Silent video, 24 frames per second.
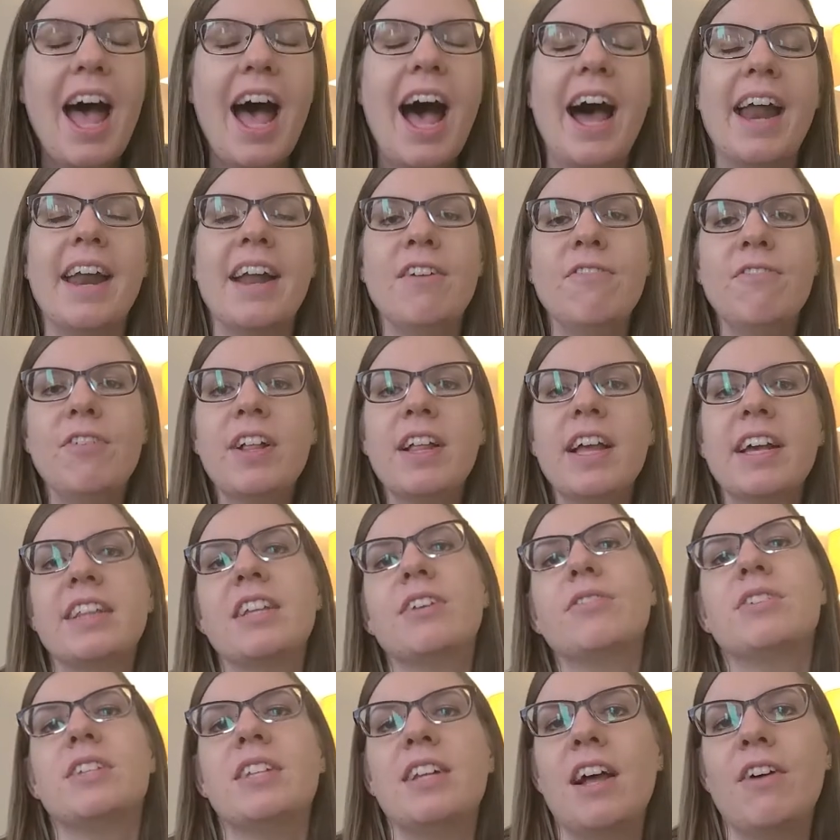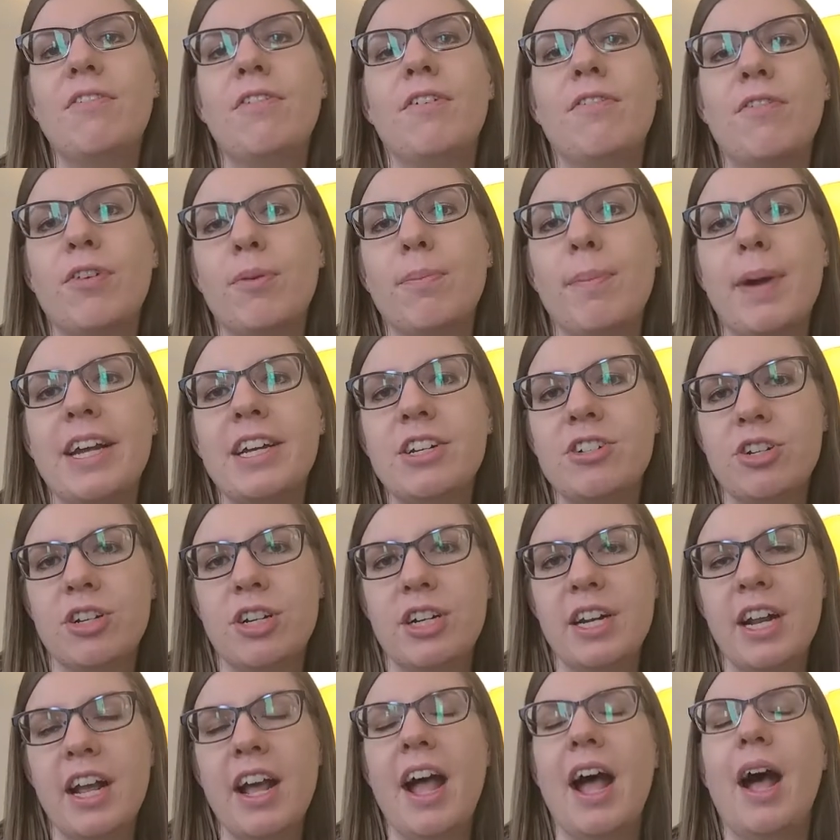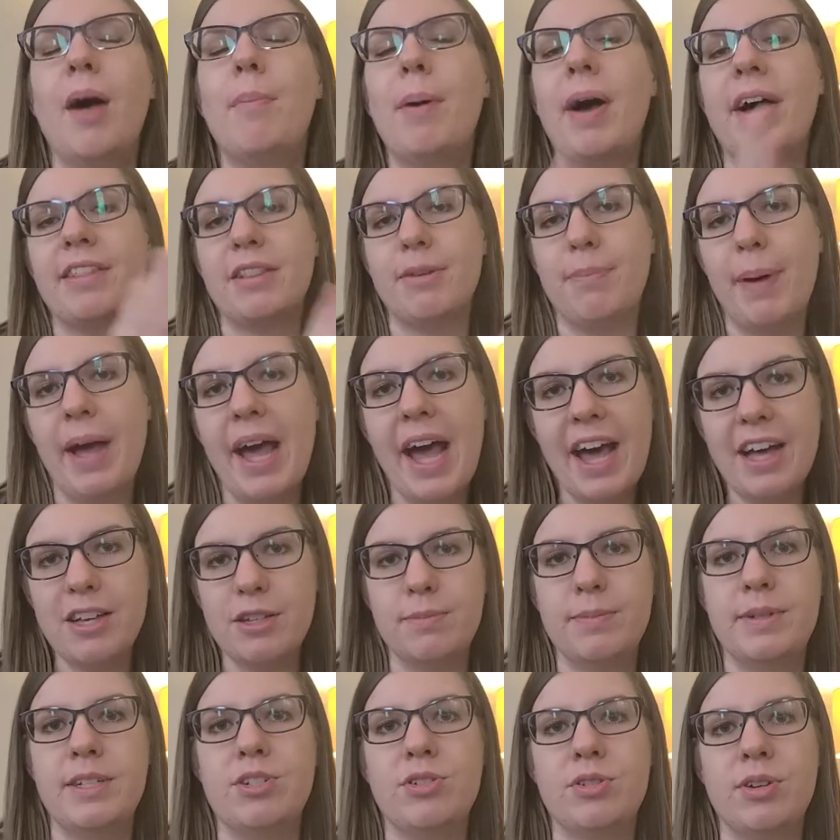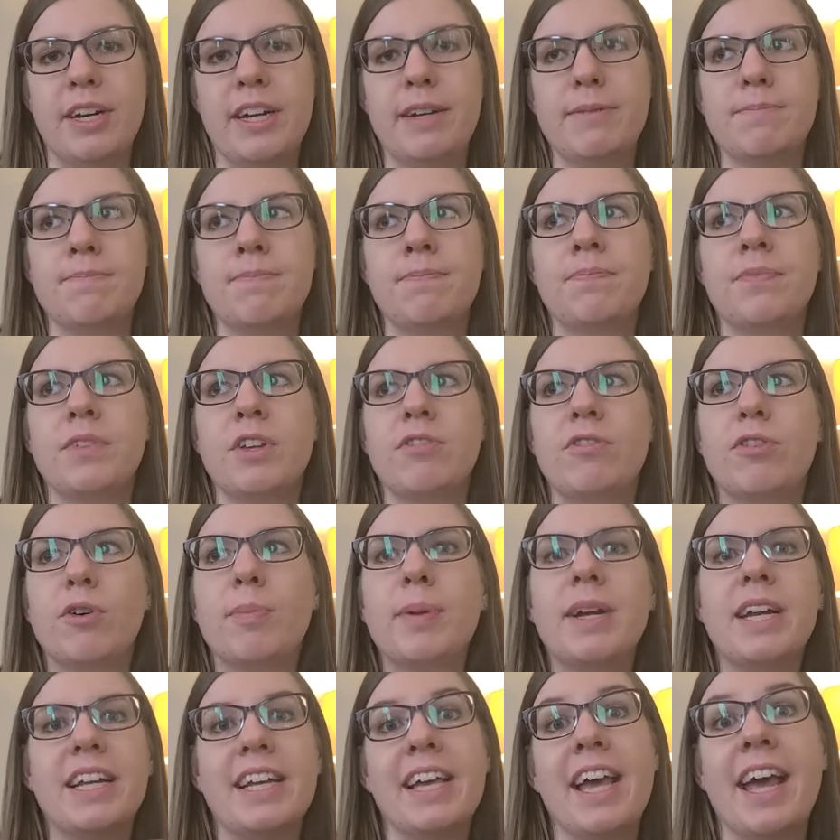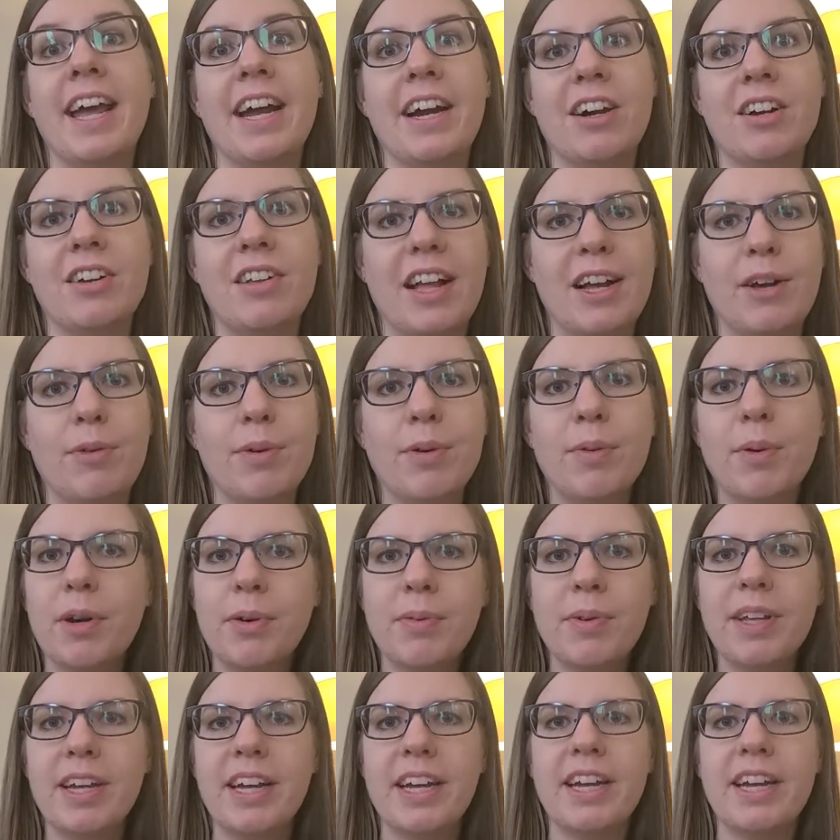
I didn't feel like there was enough information about the past mystery for me to care. Like, we weren't really